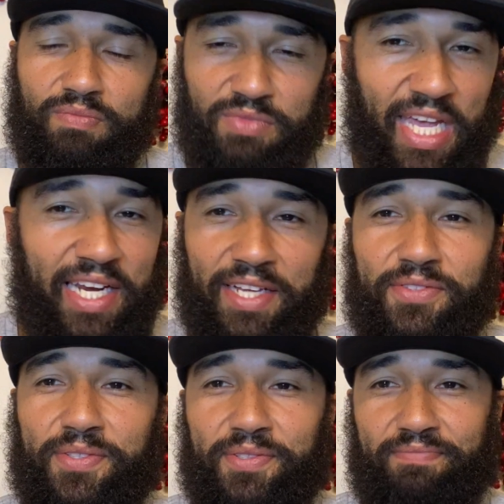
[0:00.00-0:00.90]

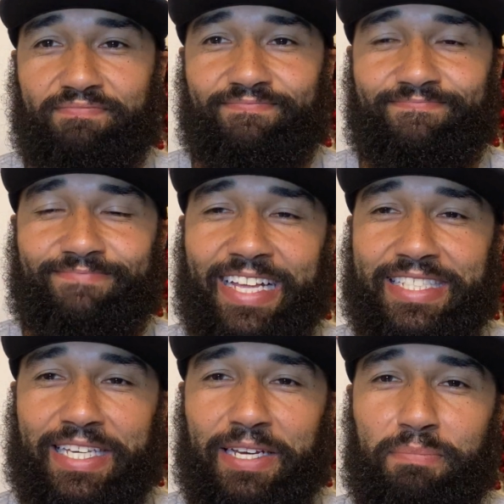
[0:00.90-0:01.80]
tenants,
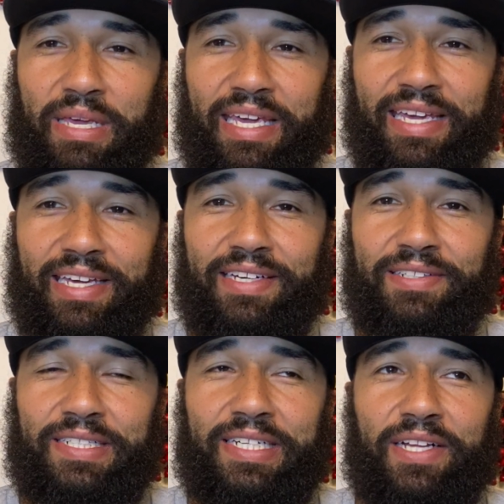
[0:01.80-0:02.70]
that's going to be
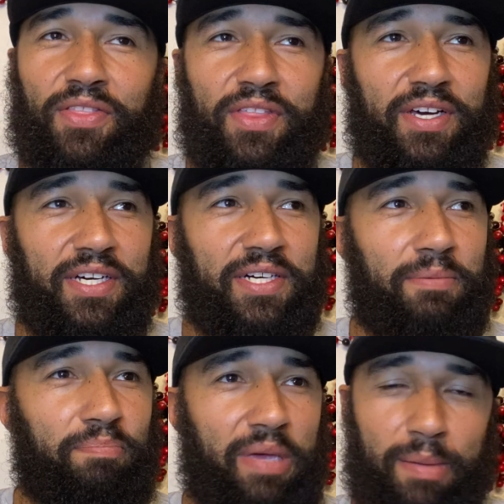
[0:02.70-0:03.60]
the
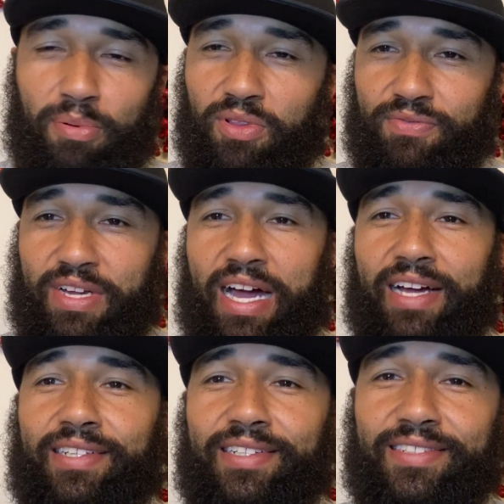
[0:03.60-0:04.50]
people of
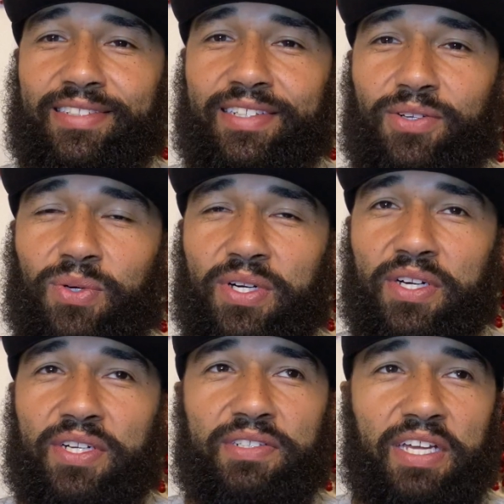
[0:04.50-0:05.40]
God,
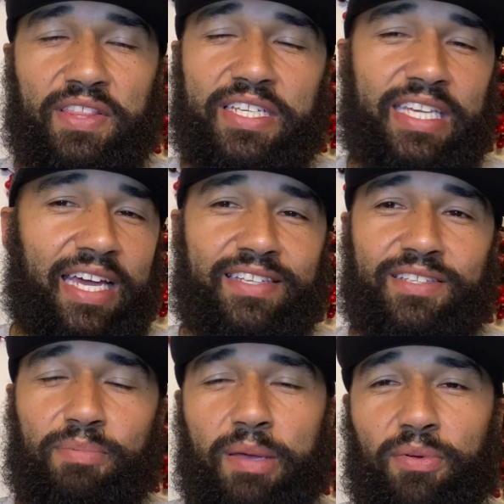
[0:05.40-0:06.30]
or in this case,
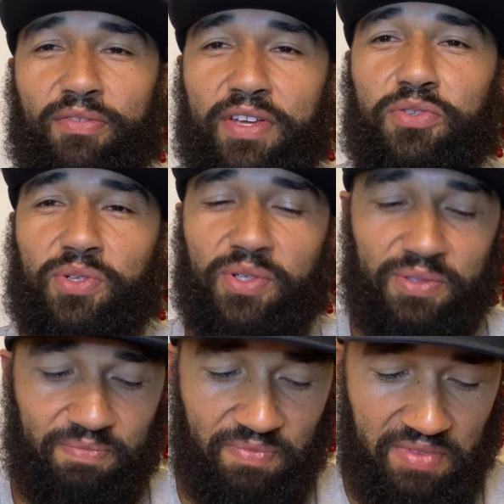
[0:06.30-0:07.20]
the people of
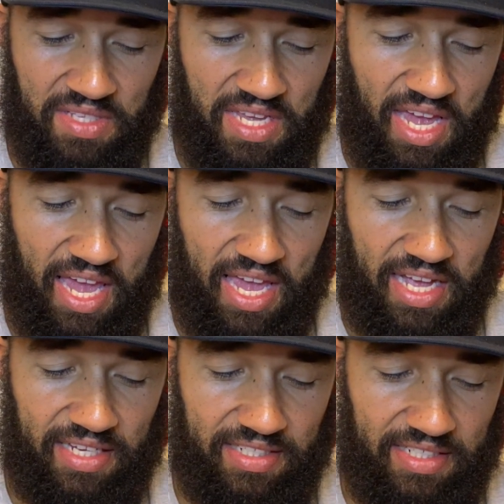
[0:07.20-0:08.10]
Israel.
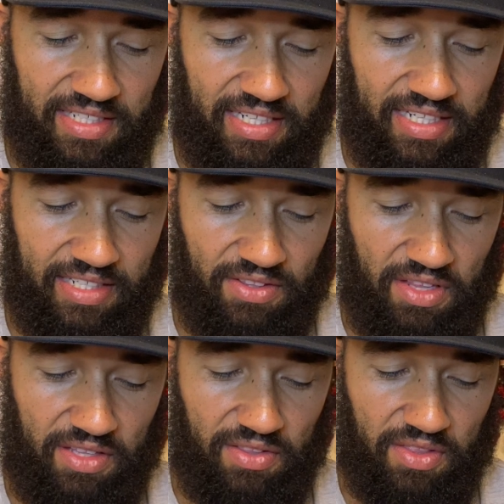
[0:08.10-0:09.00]
And
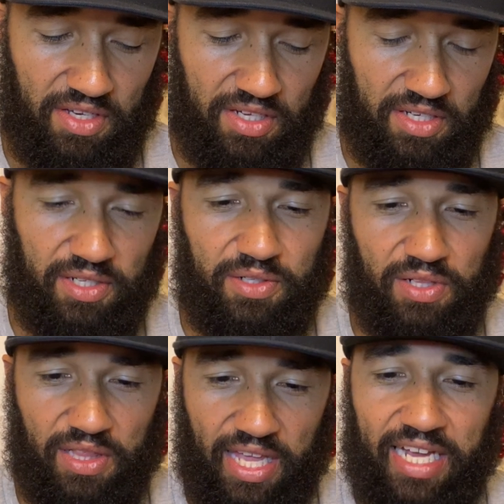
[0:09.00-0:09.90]
the
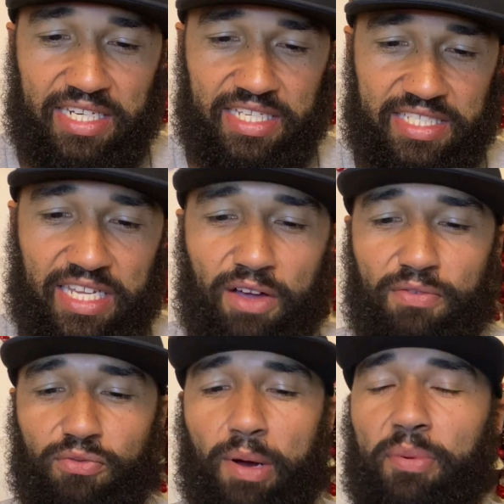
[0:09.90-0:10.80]
land
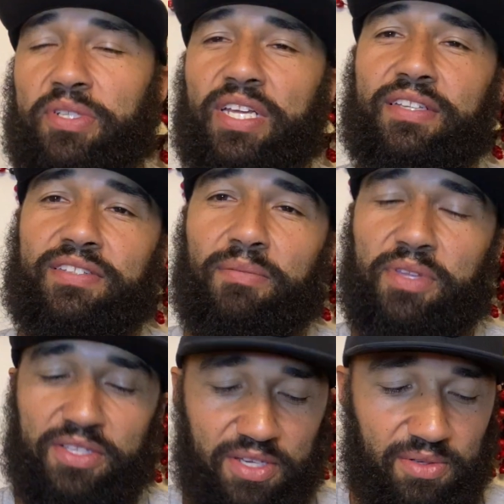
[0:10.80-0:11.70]
itself represents
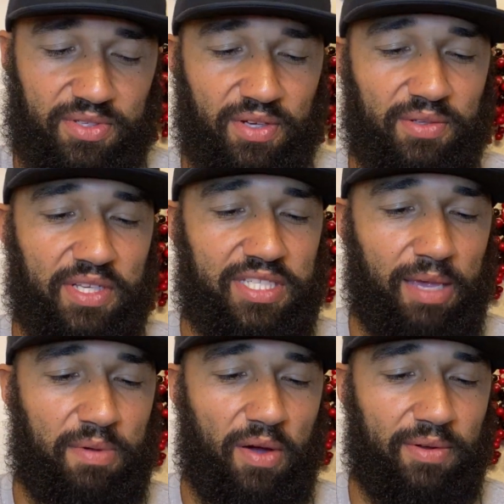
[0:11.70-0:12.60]
something too. So let's
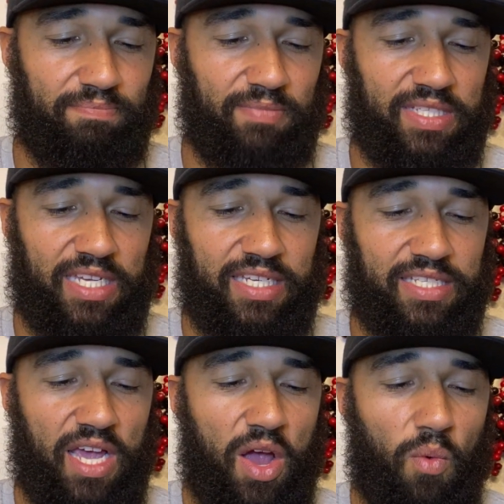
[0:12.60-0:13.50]
keep going. It
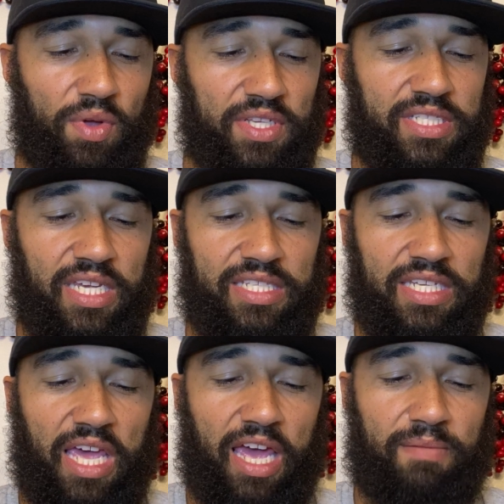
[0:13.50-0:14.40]
says, when the
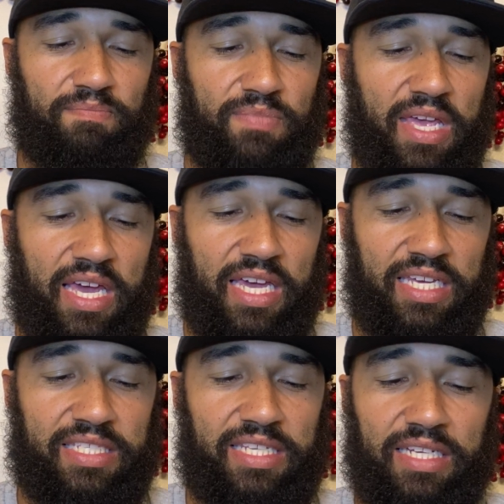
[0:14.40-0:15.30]
season came,
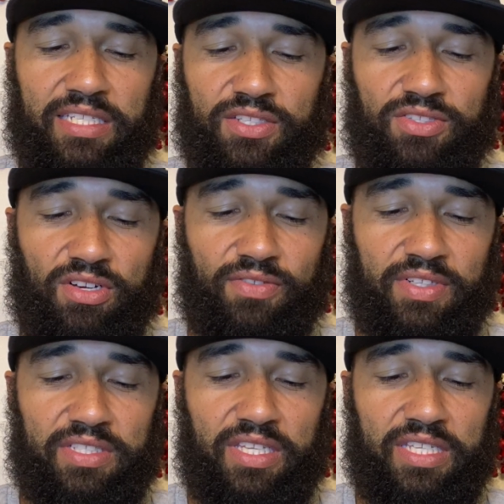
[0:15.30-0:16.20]
he sent a
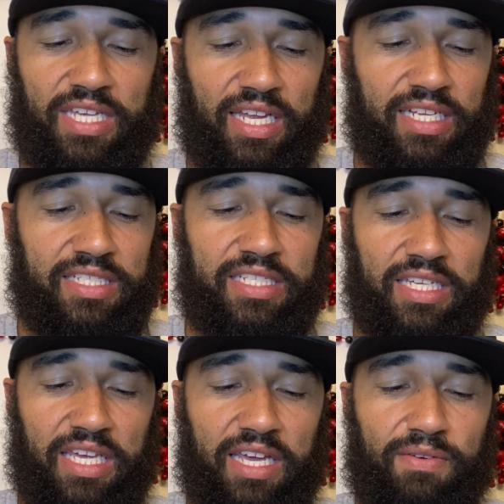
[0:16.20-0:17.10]
servant to the tenants
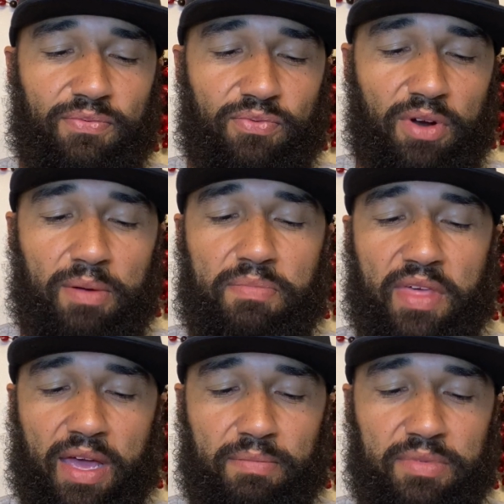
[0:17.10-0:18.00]
to get from
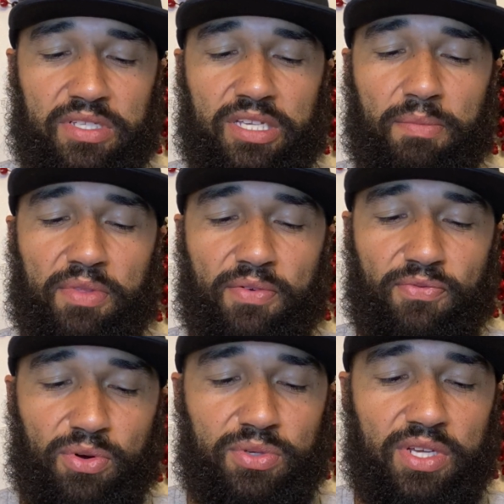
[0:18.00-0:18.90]
them some of the
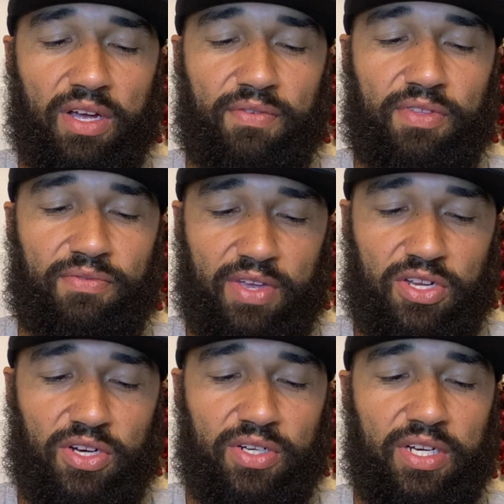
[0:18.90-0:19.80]
fruit of the
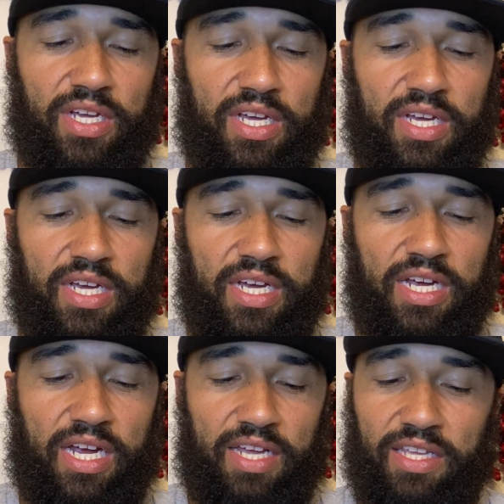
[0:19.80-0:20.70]
vineyard.
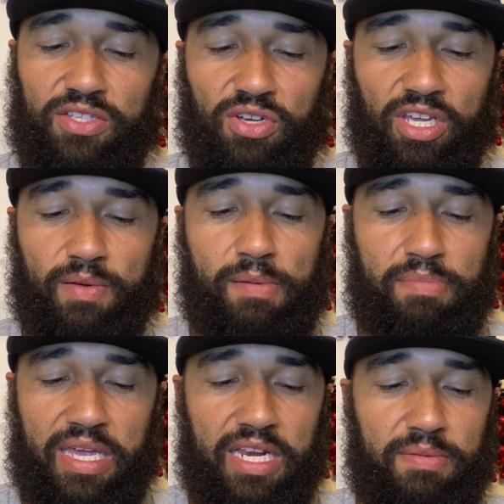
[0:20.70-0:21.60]
And they took him and
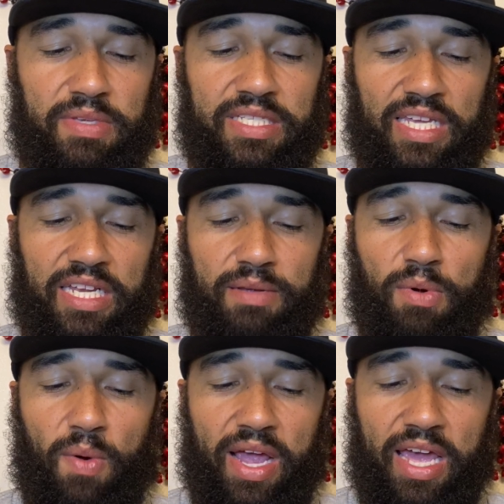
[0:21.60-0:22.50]
beat him and sent him
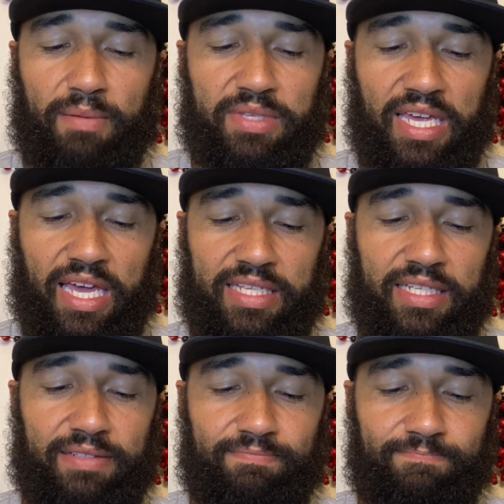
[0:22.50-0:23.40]
away empty-handed.